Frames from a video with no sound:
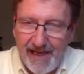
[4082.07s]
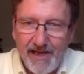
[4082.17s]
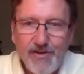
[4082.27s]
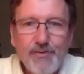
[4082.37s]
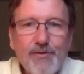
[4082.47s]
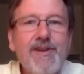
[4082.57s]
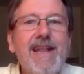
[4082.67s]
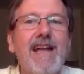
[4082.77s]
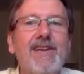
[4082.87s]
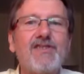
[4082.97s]
and your
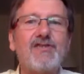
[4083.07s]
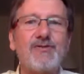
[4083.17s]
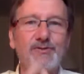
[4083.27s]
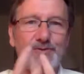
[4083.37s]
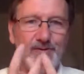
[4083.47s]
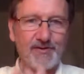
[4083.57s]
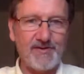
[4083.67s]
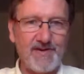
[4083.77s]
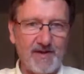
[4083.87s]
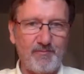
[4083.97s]
natural
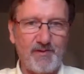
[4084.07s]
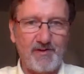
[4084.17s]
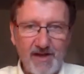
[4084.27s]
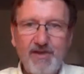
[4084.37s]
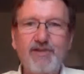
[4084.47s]
contentment,